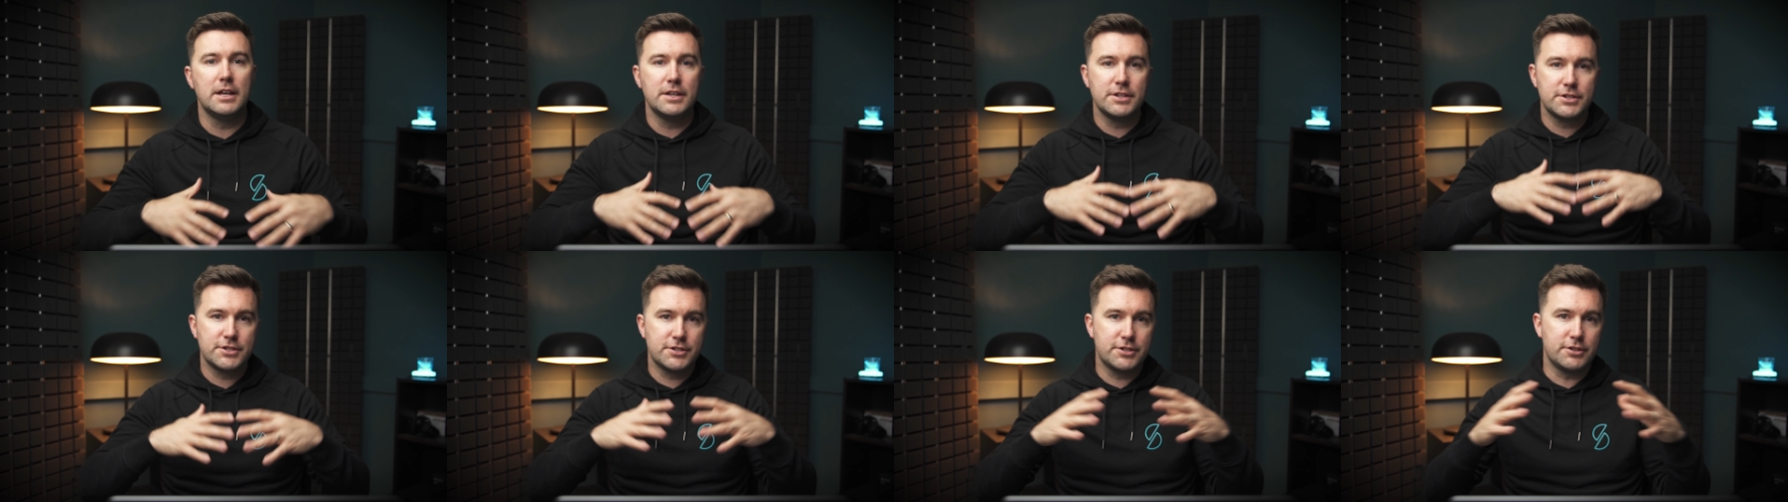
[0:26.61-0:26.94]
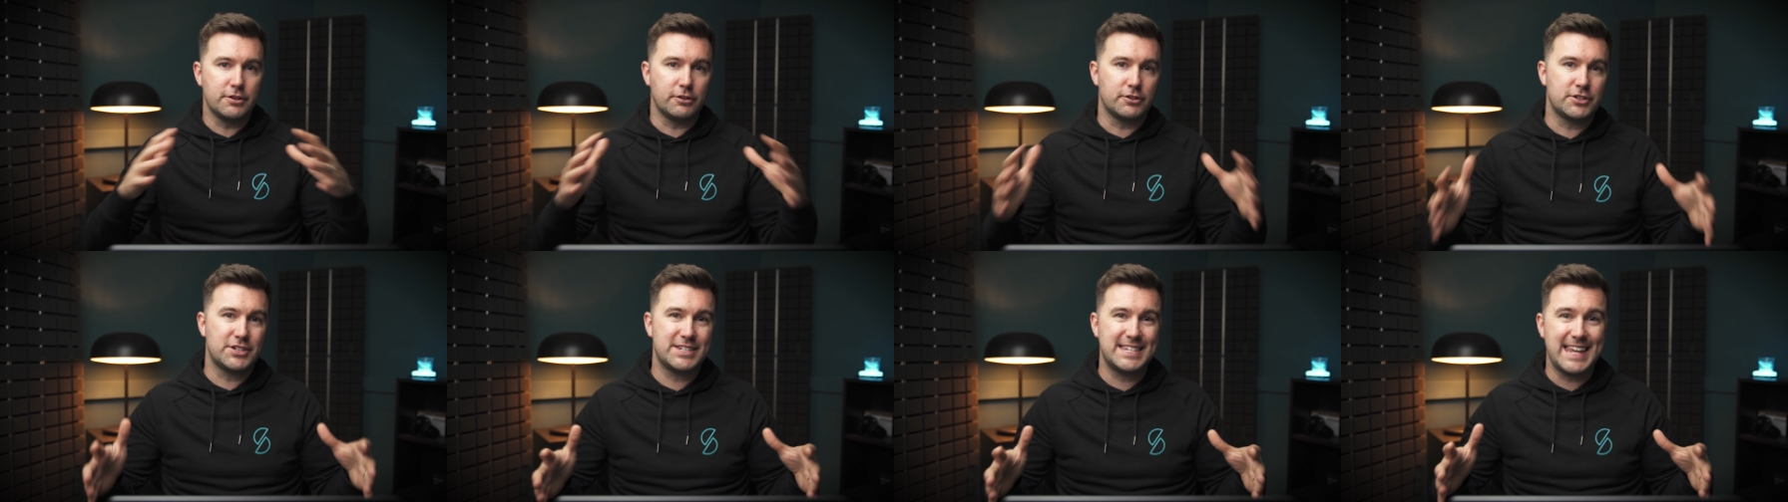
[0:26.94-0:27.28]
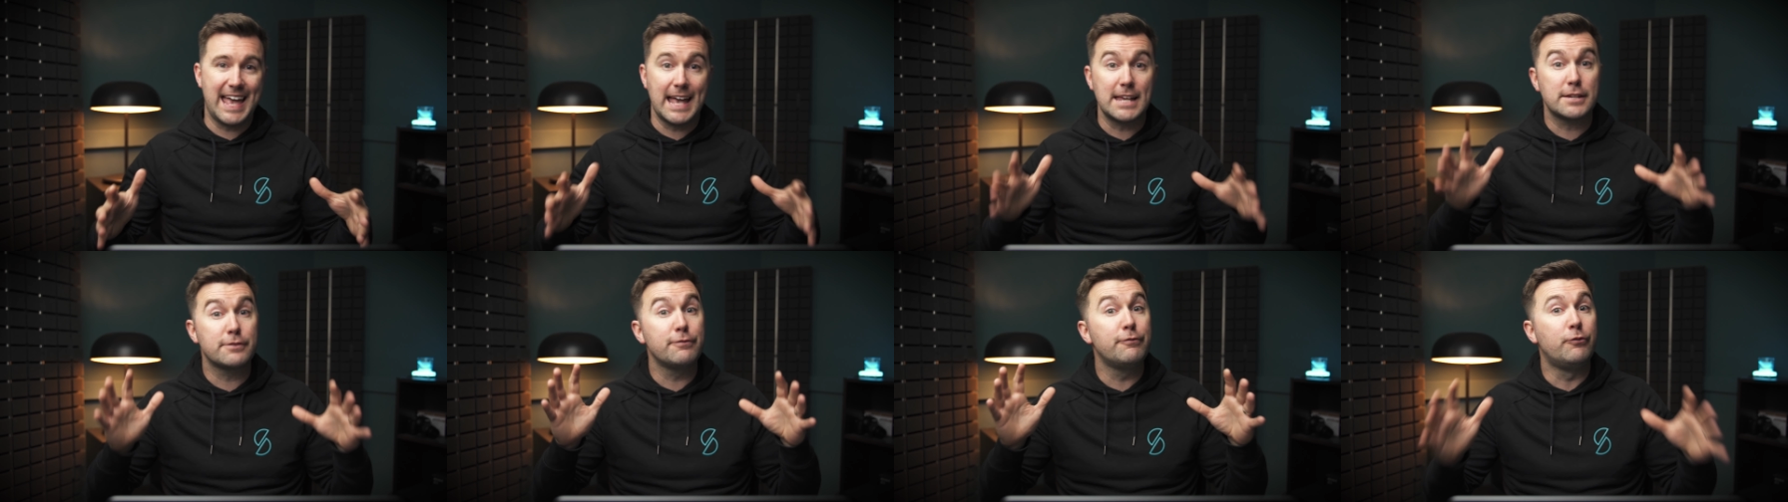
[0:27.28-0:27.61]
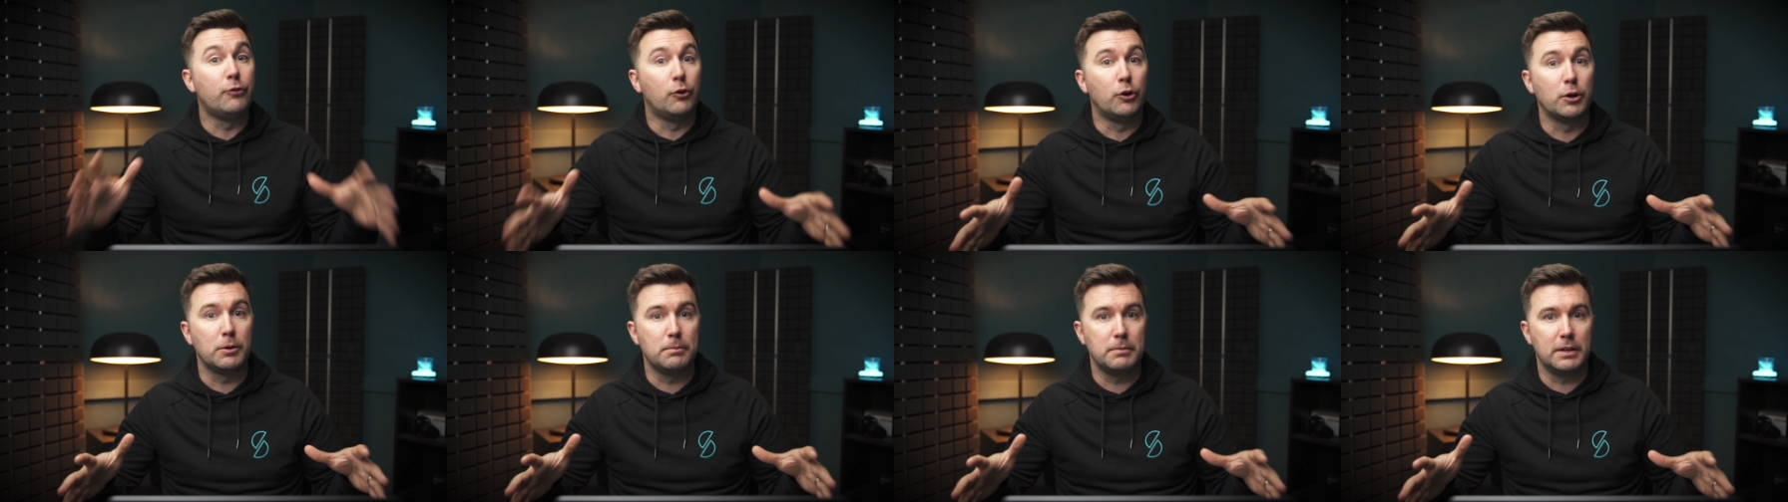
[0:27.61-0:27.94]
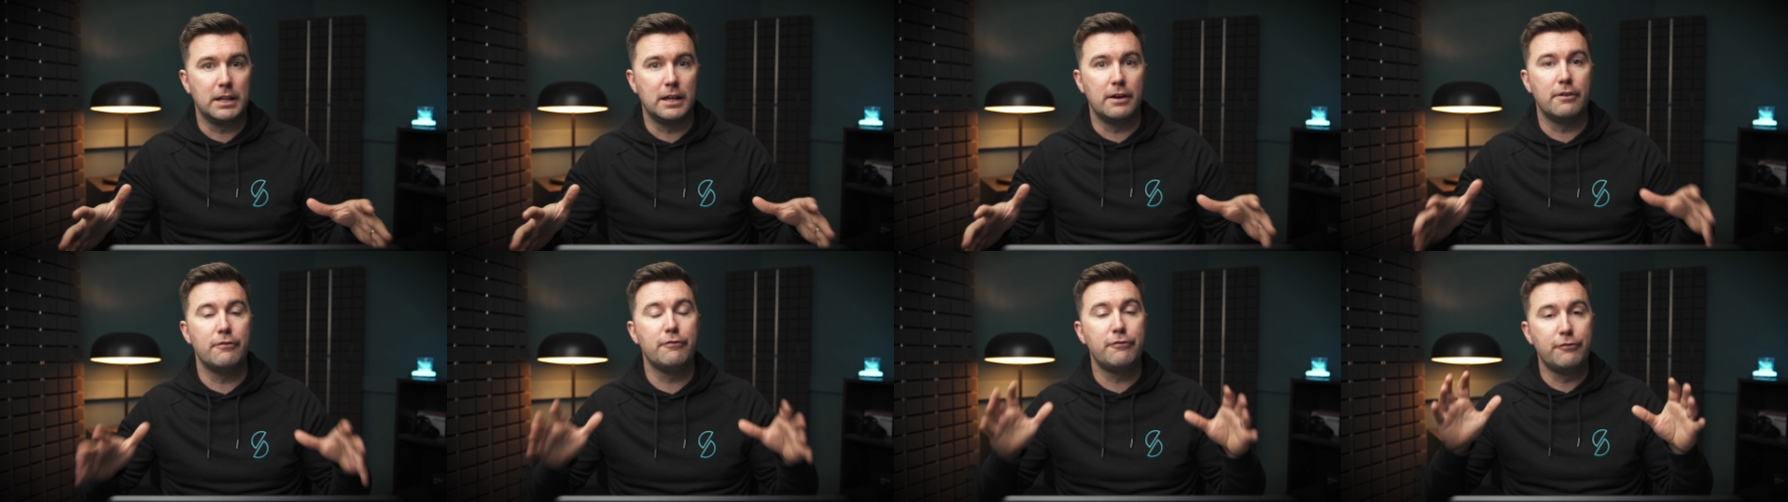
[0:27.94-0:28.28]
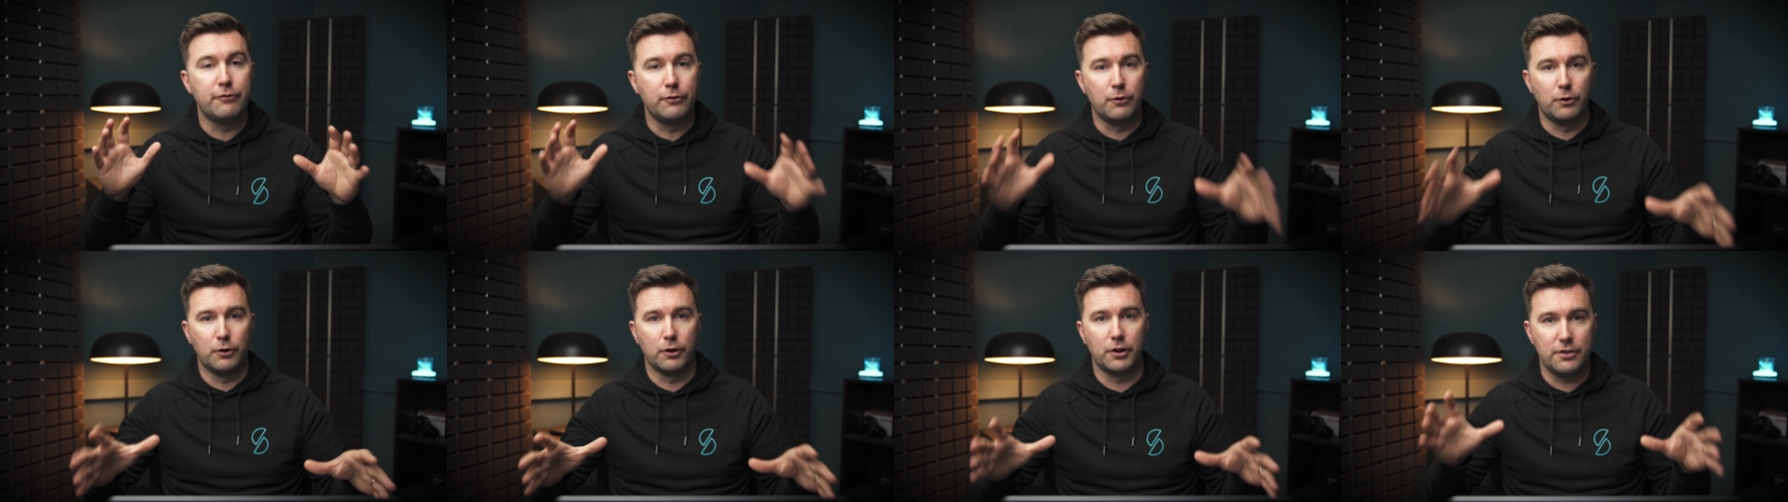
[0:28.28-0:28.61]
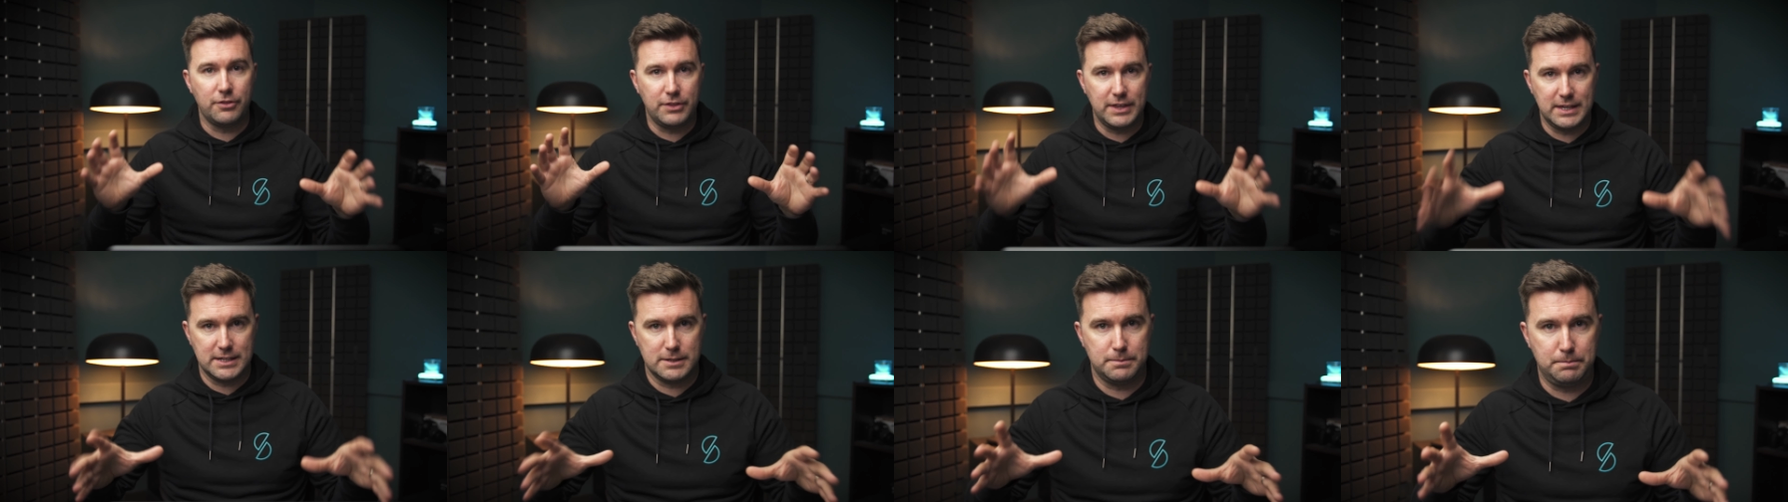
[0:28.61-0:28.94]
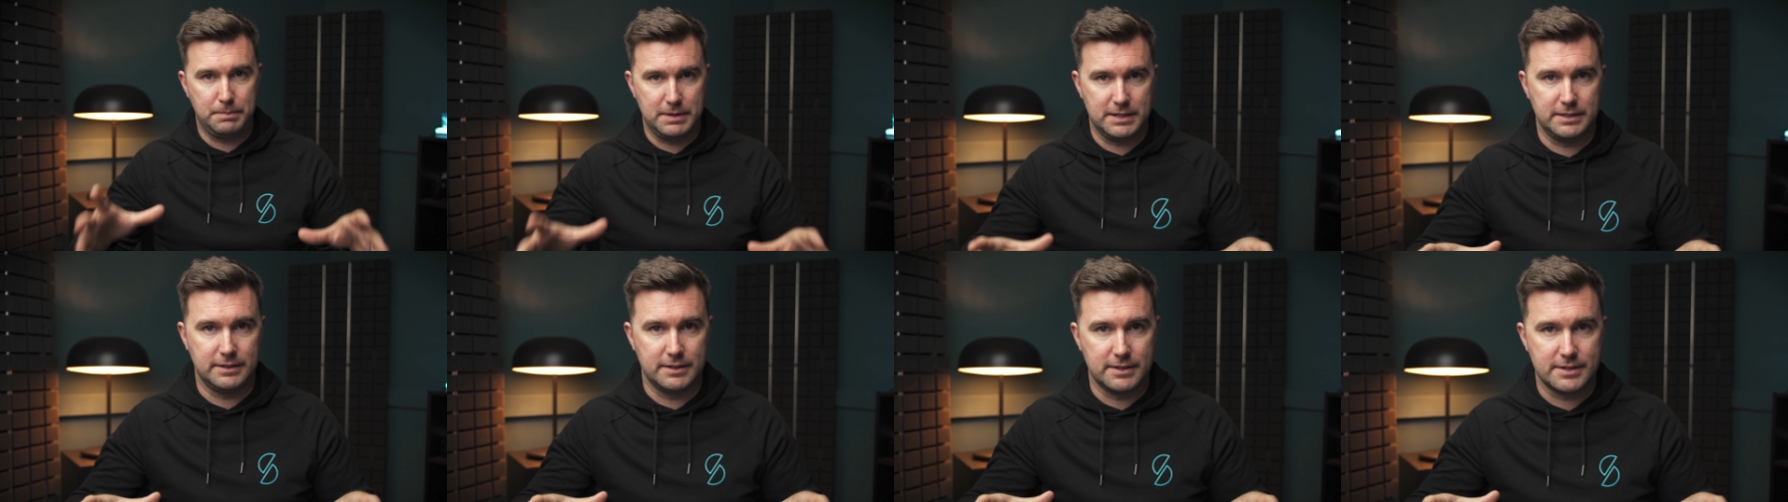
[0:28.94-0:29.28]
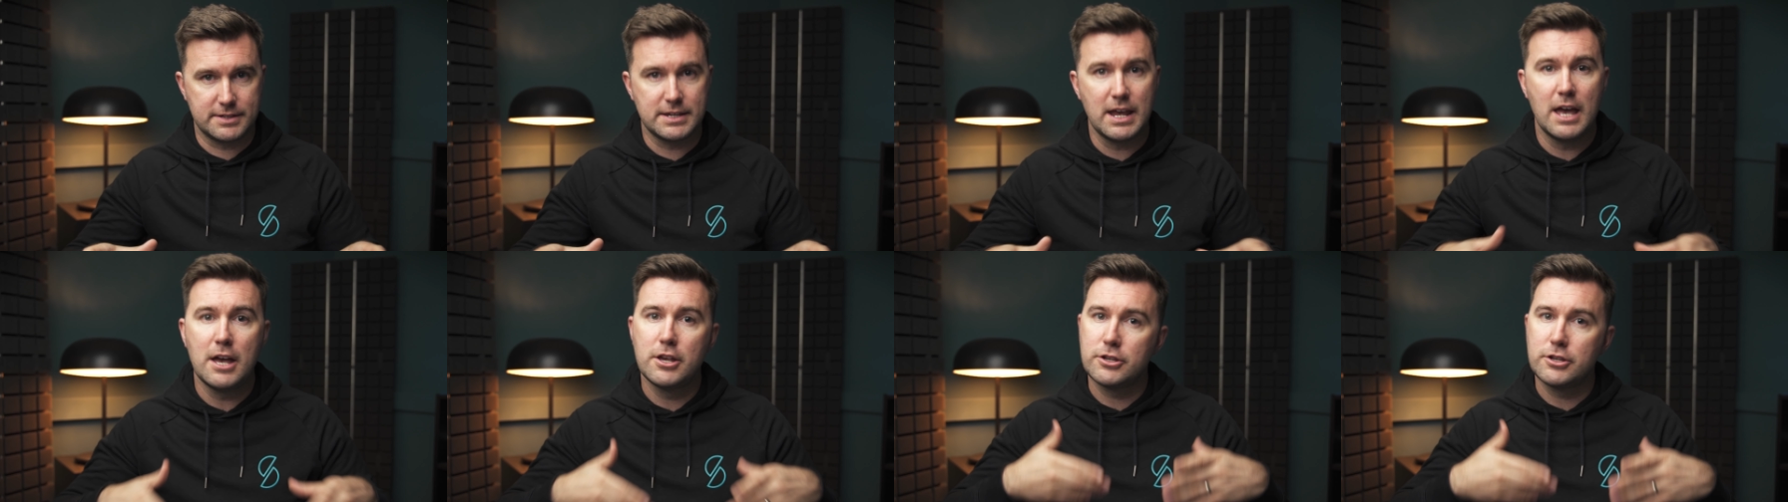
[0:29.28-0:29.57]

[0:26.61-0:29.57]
success formula for this business.